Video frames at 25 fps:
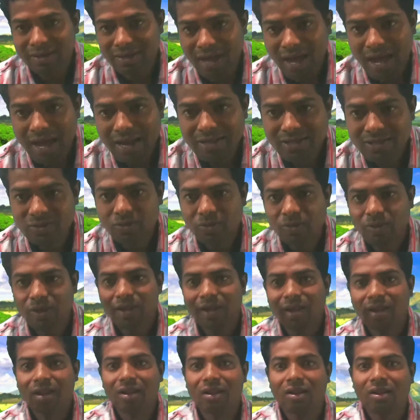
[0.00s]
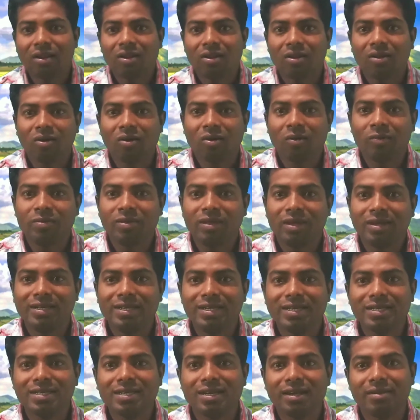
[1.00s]
dark soil of the
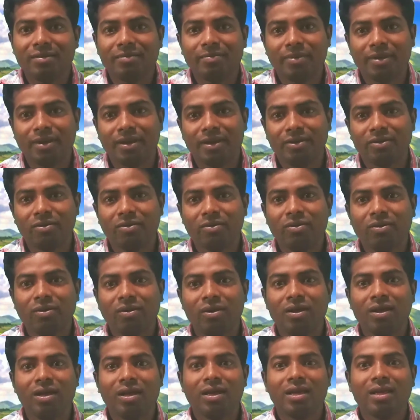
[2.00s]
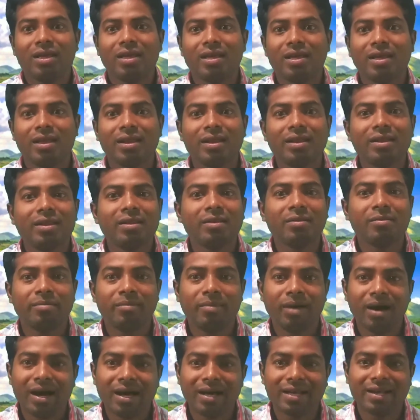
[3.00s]
Deccan Plateau in
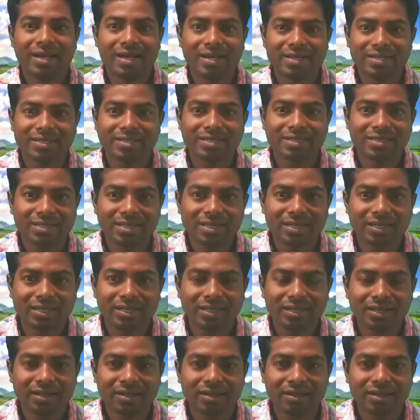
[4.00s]
Maharashtra,